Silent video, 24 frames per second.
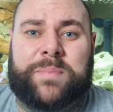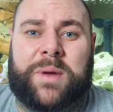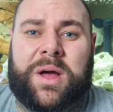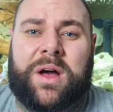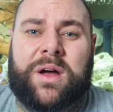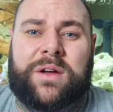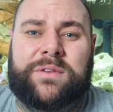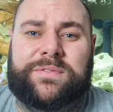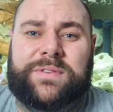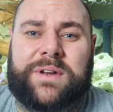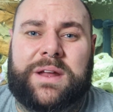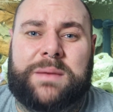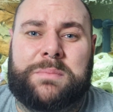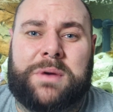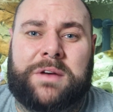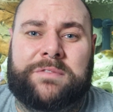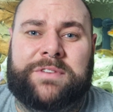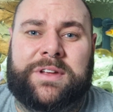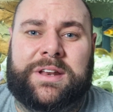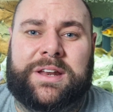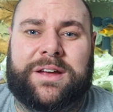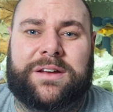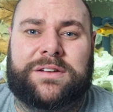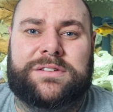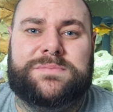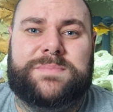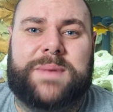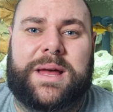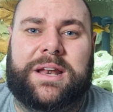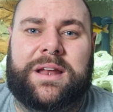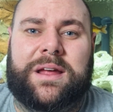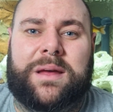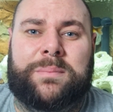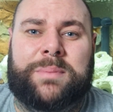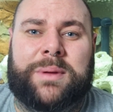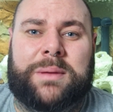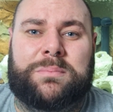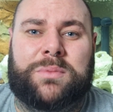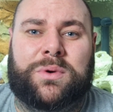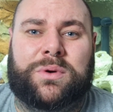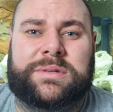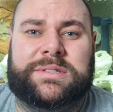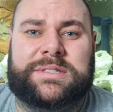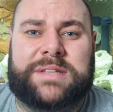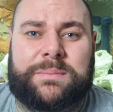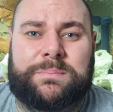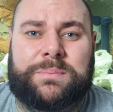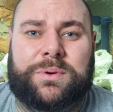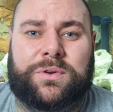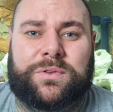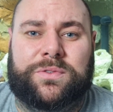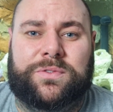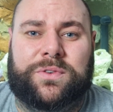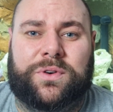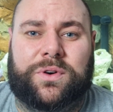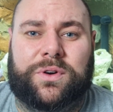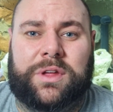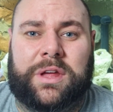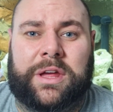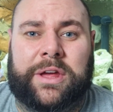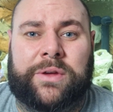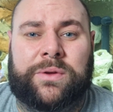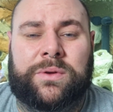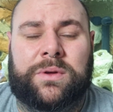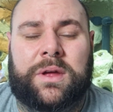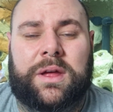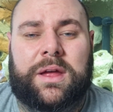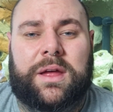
but hopefully my video has made it a bit more simple for you.